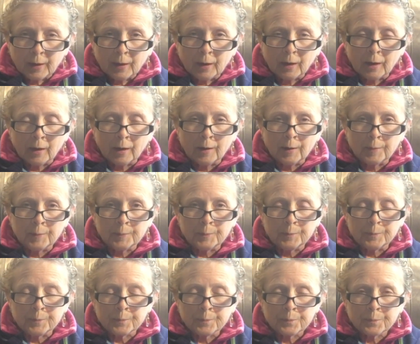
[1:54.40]

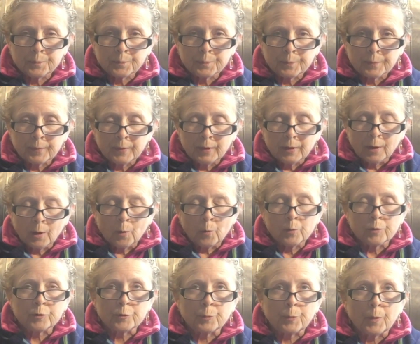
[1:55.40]
um,
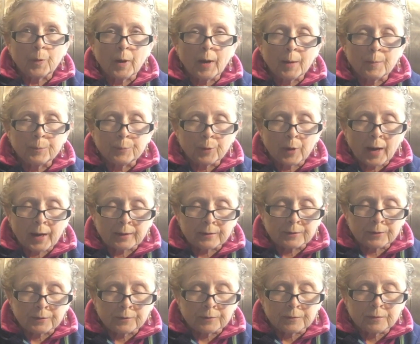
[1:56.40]
which perhaps
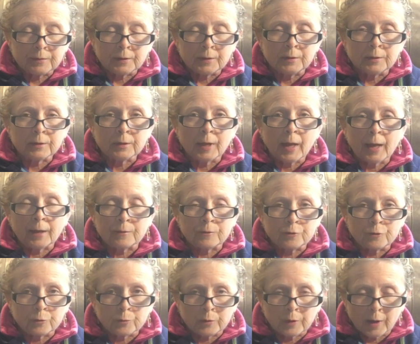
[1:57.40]
practice didn't last
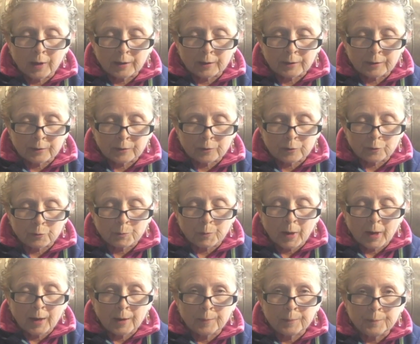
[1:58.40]
too long because her
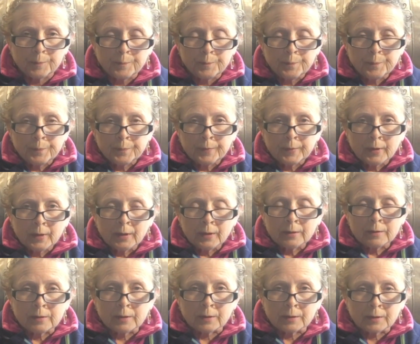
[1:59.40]
mom
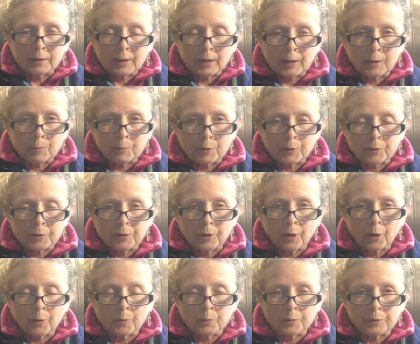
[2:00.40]
didn't keep good
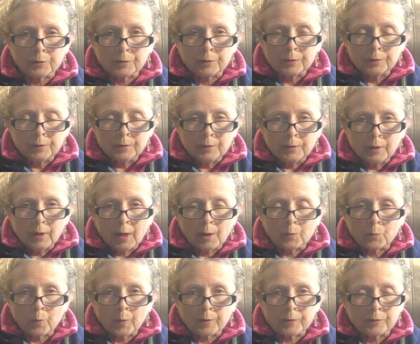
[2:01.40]
notes
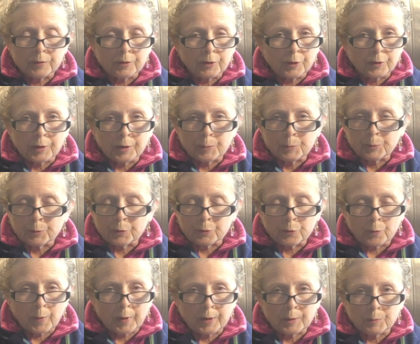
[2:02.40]
and wasn't at
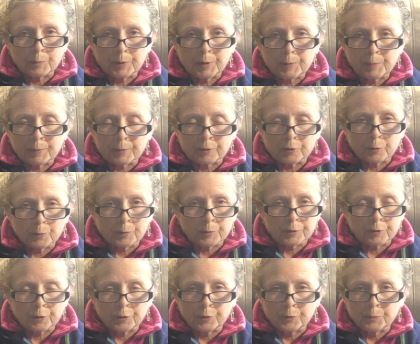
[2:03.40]
persuading people to
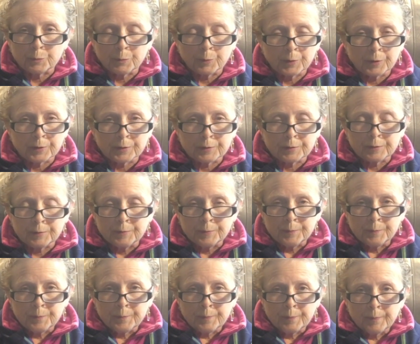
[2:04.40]
return books.
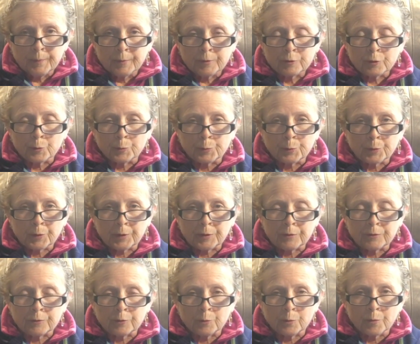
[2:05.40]
So pretty
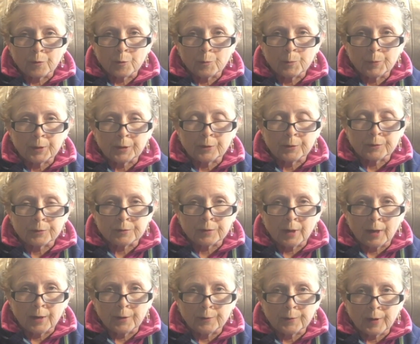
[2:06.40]
soon the bigger
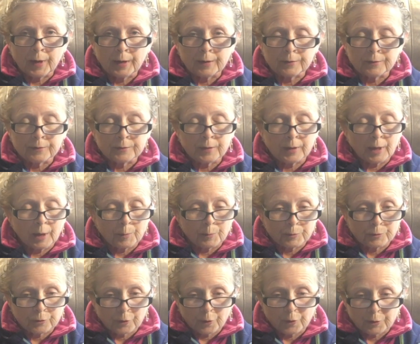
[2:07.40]
town had to say, I'm
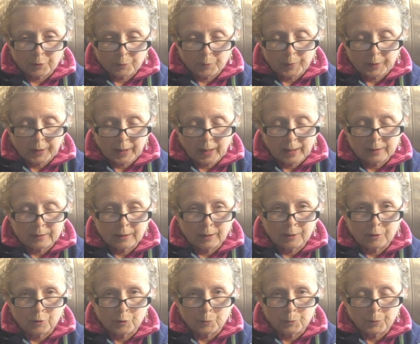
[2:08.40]
sorry, we can't
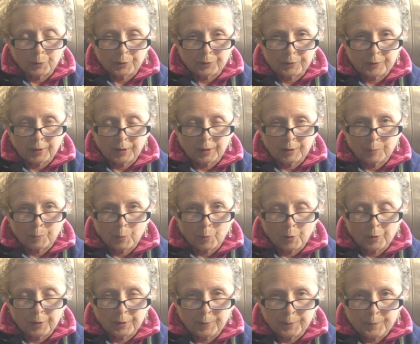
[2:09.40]
lend you books
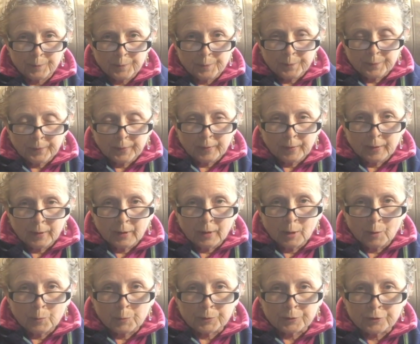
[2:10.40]
anymore.
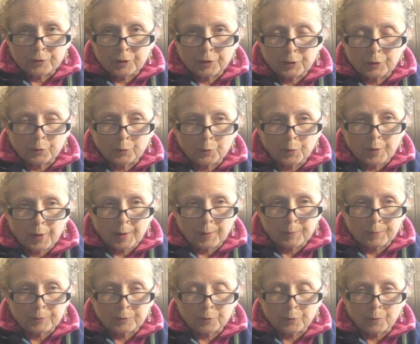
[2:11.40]
But she grew up
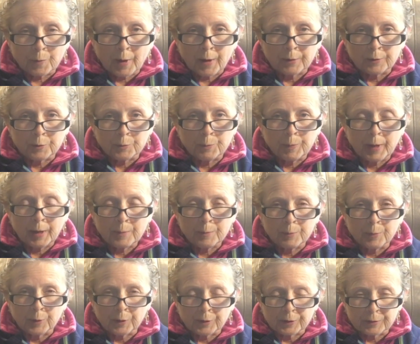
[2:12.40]
surrounded by
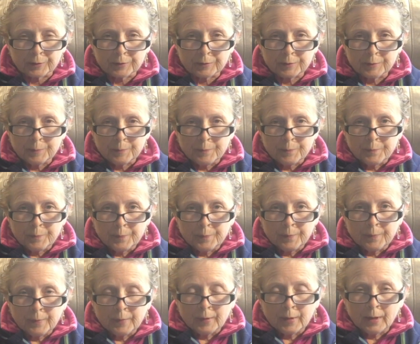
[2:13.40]
books
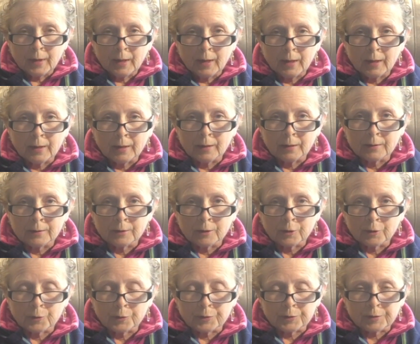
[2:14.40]
and
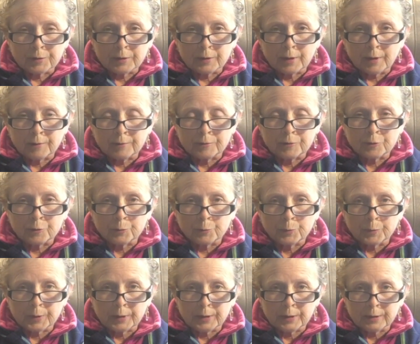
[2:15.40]
learned to love to
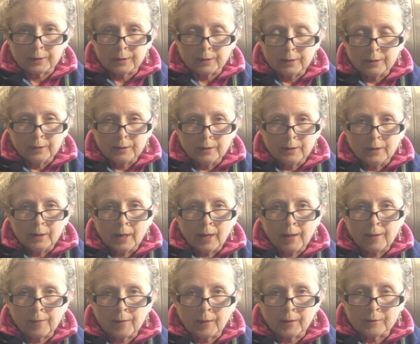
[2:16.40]
read
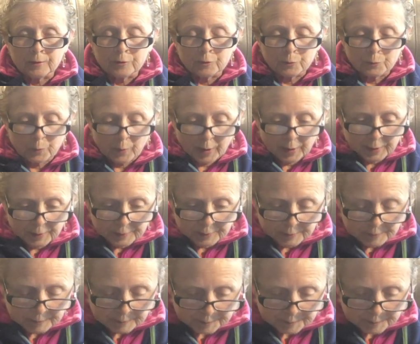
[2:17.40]
and then to write.